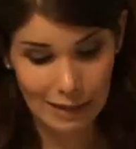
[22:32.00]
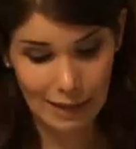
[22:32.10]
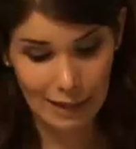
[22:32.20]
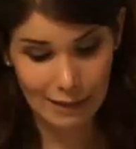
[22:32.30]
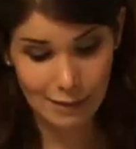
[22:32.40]

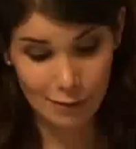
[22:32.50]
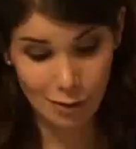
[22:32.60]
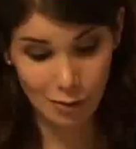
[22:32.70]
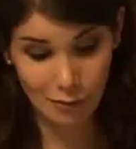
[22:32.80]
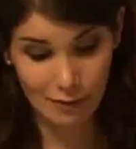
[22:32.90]
And
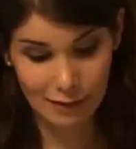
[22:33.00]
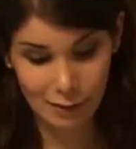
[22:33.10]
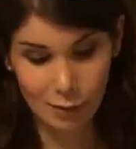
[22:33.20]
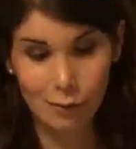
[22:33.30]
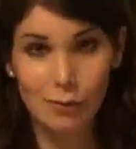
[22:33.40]
so this
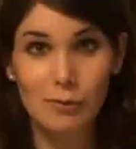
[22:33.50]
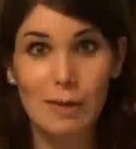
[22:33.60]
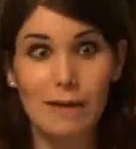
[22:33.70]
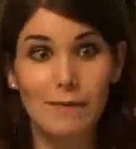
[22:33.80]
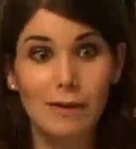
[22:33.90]
concludes
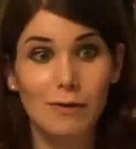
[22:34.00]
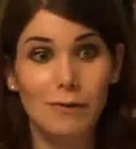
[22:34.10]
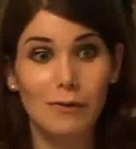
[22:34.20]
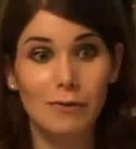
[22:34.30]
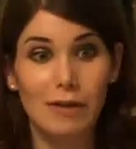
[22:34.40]
my video
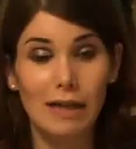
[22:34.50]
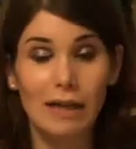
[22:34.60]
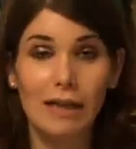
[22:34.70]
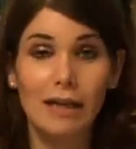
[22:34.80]
for today.